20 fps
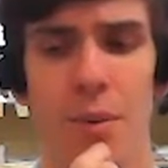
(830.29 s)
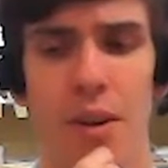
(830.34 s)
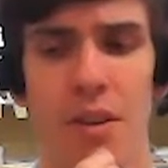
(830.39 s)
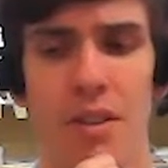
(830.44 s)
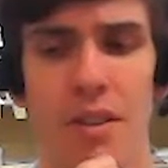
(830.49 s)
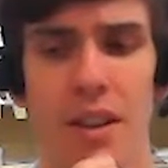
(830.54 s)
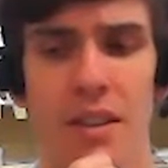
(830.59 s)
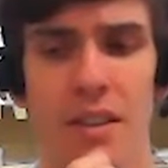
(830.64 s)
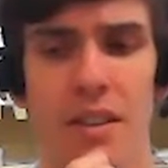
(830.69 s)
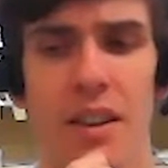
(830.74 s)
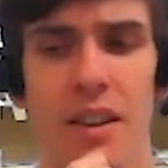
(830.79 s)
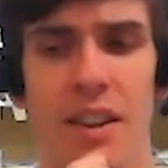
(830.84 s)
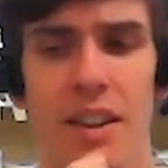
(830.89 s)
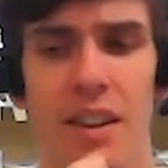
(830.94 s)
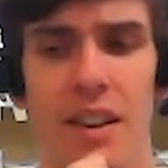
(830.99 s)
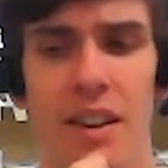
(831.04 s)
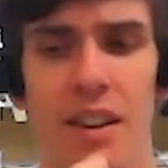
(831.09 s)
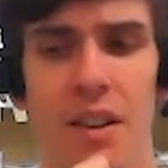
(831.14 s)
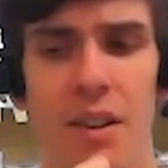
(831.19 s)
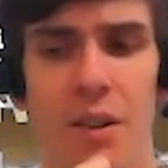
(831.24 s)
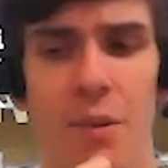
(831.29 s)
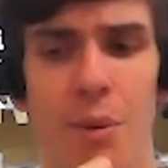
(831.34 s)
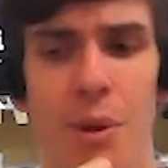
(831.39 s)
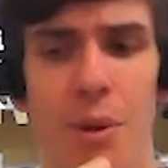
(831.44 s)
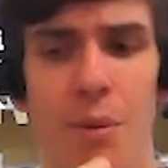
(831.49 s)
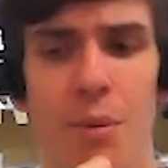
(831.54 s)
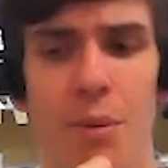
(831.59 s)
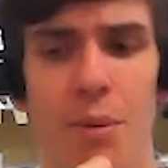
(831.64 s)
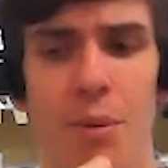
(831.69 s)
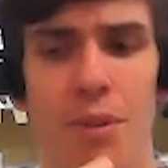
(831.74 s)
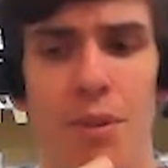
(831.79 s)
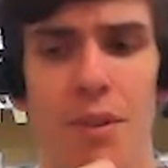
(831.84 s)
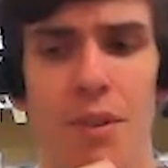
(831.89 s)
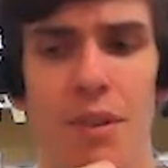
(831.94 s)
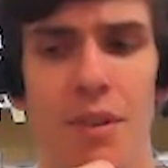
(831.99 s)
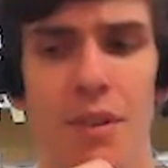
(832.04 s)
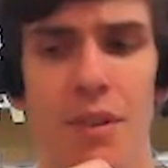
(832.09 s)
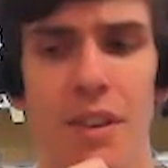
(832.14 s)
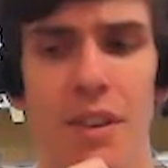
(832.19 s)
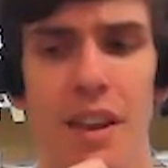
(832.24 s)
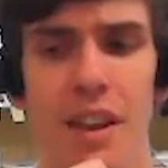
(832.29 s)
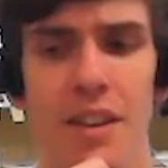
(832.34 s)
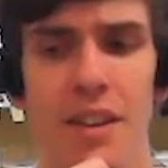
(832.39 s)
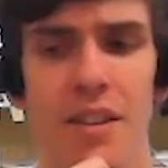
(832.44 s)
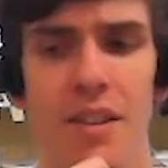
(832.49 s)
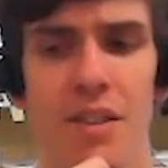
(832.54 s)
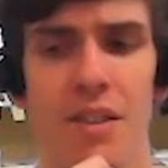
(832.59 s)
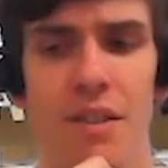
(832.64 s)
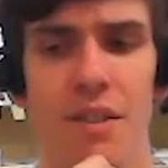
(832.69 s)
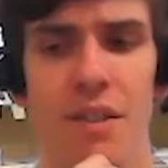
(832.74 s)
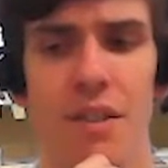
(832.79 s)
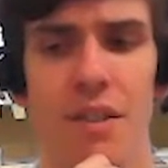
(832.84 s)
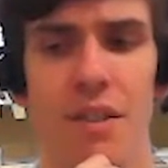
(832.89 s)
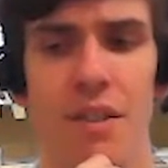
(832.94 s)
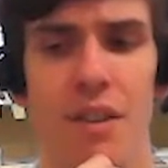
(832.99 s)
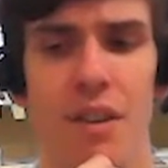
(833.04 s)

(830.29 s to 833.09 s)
That's something that a lot of people tend to